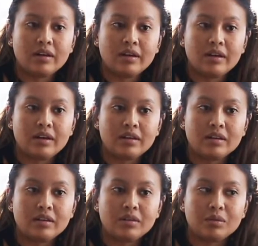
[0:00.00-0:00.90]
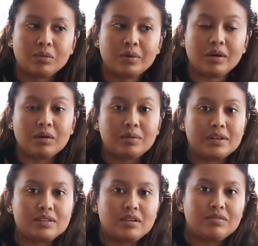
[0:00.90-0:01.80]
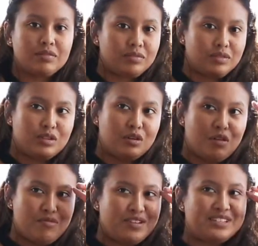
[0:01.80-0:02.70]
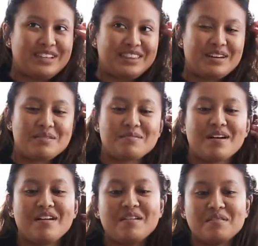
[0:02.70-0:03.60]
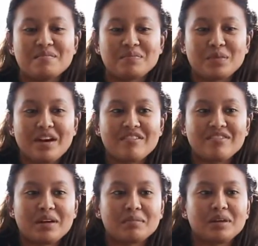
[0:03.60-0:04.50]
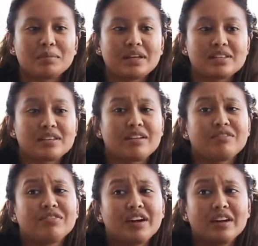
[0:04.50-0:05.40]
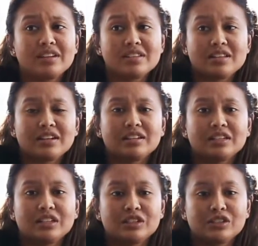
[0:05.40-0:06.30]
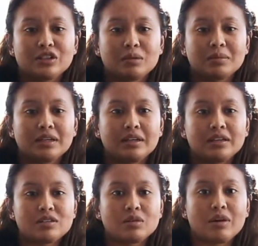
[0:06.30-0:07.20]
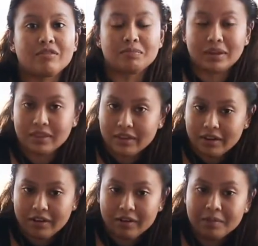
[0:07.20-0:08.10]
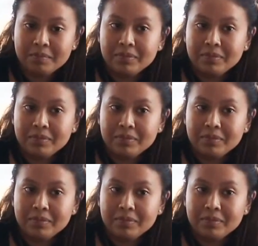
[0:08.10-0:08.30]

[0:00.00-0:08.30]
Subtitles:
And we always love to go visit them. We have family in places like France, Italy, Germany, so I've been there.